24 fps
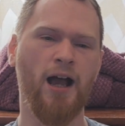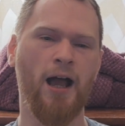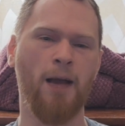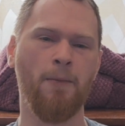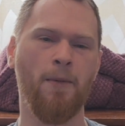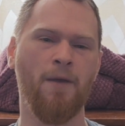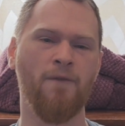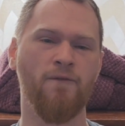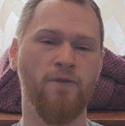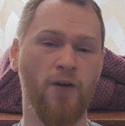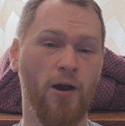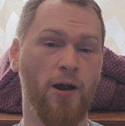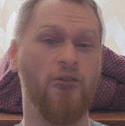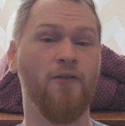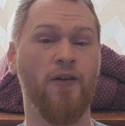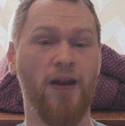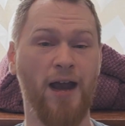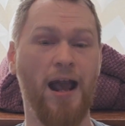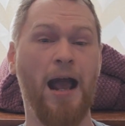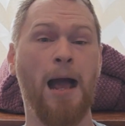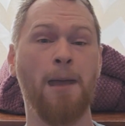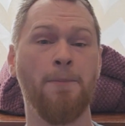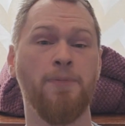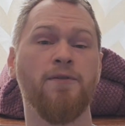I'm very, very
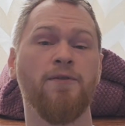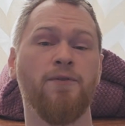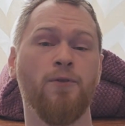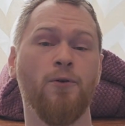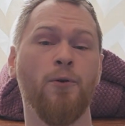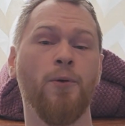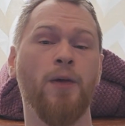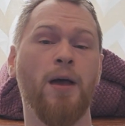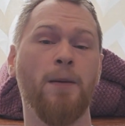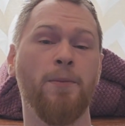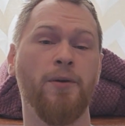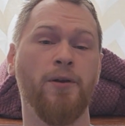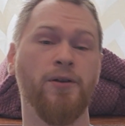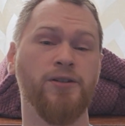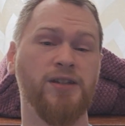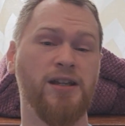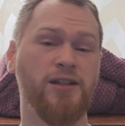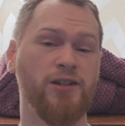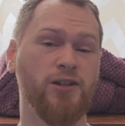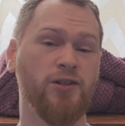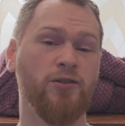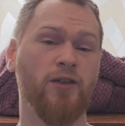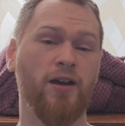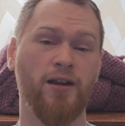happy for that because
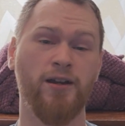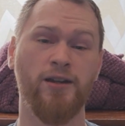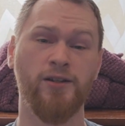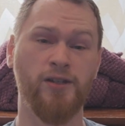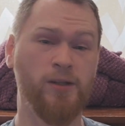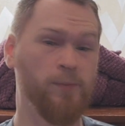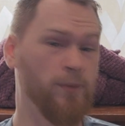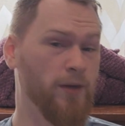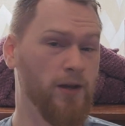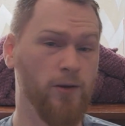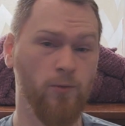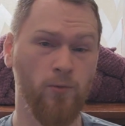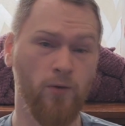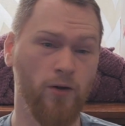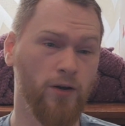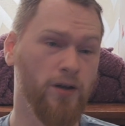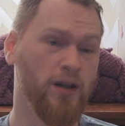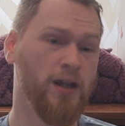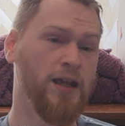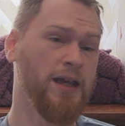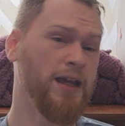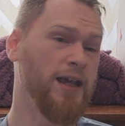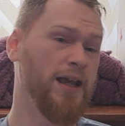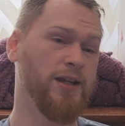Enter Dragon is the big
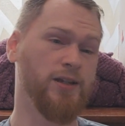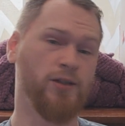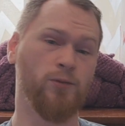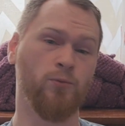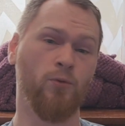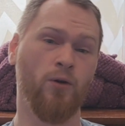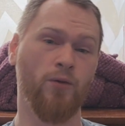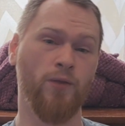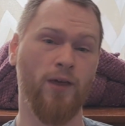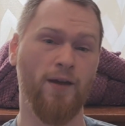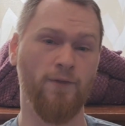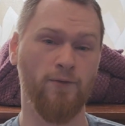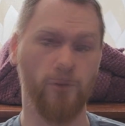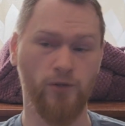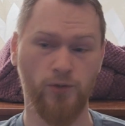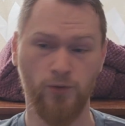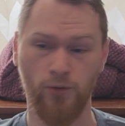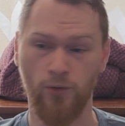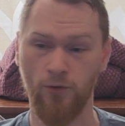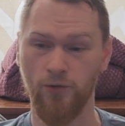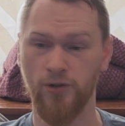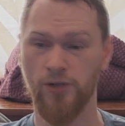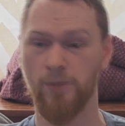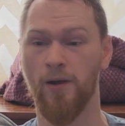one. It's the one that everyone
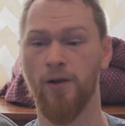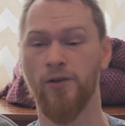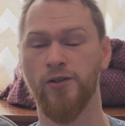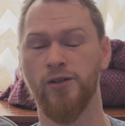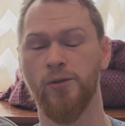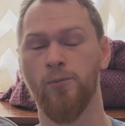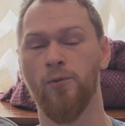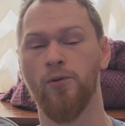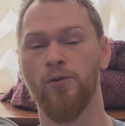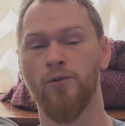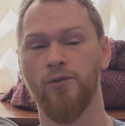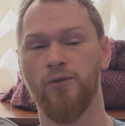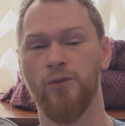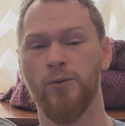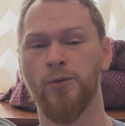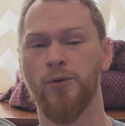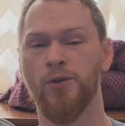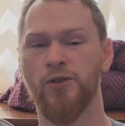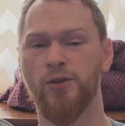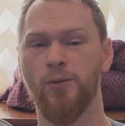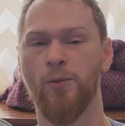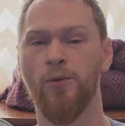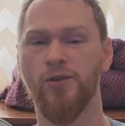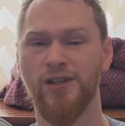talks about. It's the one that
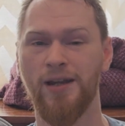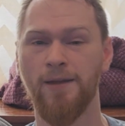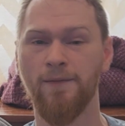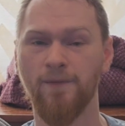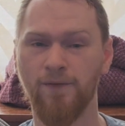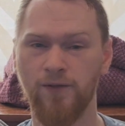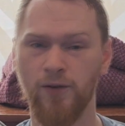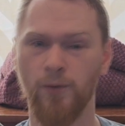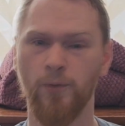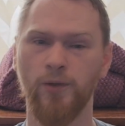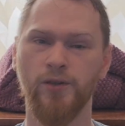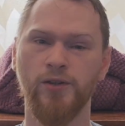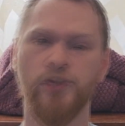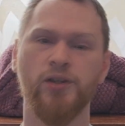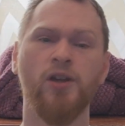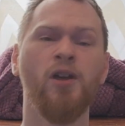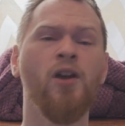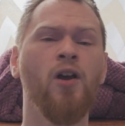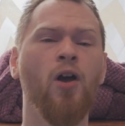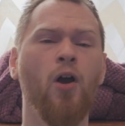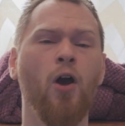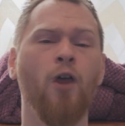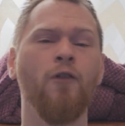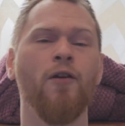has the most influence
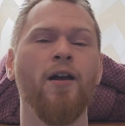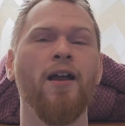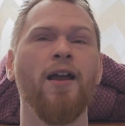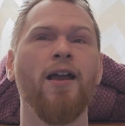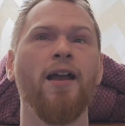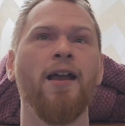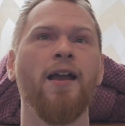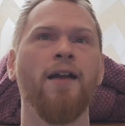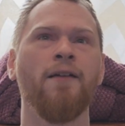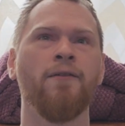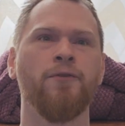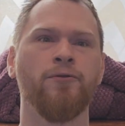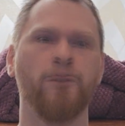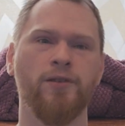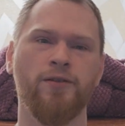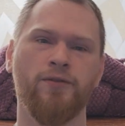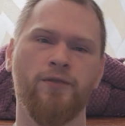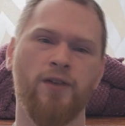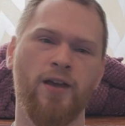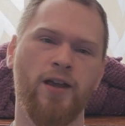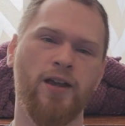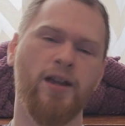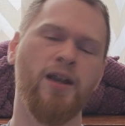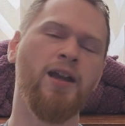over
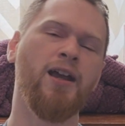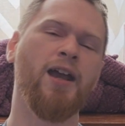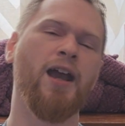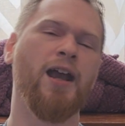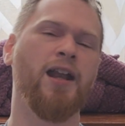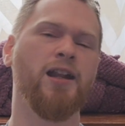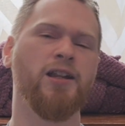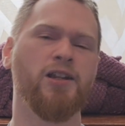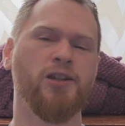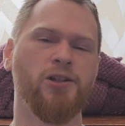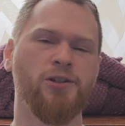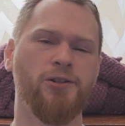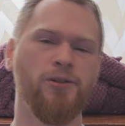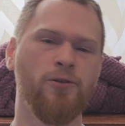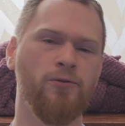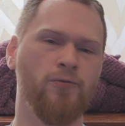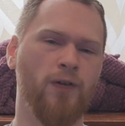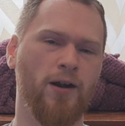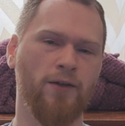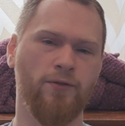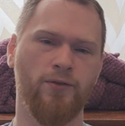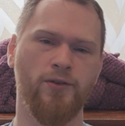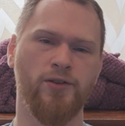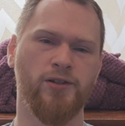everything. And it's still
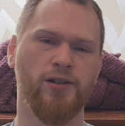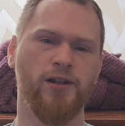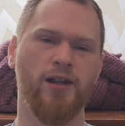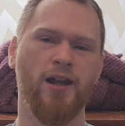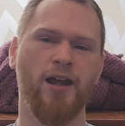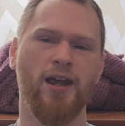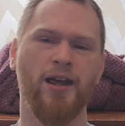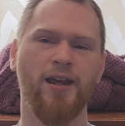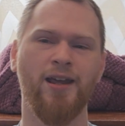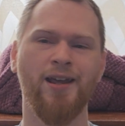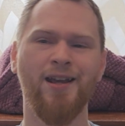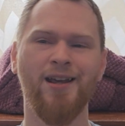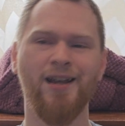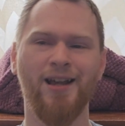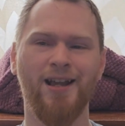referenced today.